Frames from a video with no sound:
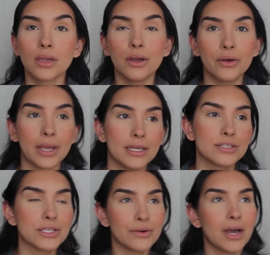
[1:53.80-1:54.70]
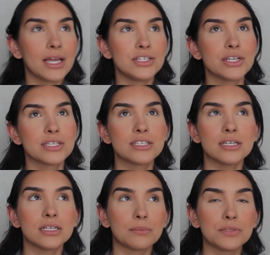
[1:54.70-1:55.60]
Okay, so I just
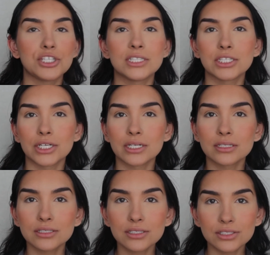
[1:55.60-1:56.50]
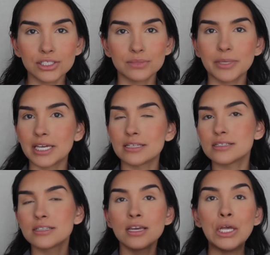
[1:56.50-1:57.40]
um, shut the curtains just
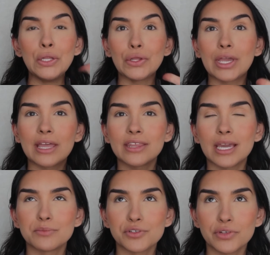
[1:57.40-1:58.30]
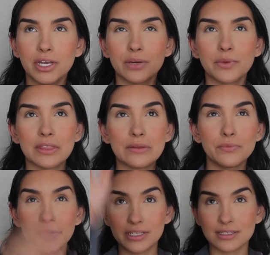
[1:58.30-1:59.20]
because looking at the camera is really hard with,
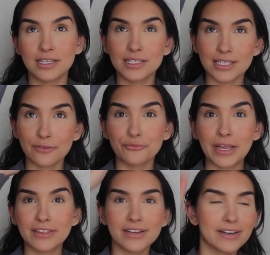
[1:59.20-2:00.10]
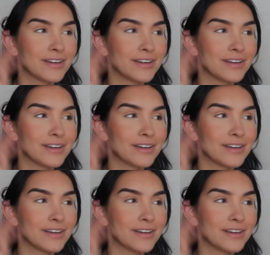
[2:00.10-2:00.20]
when the sun is like right there.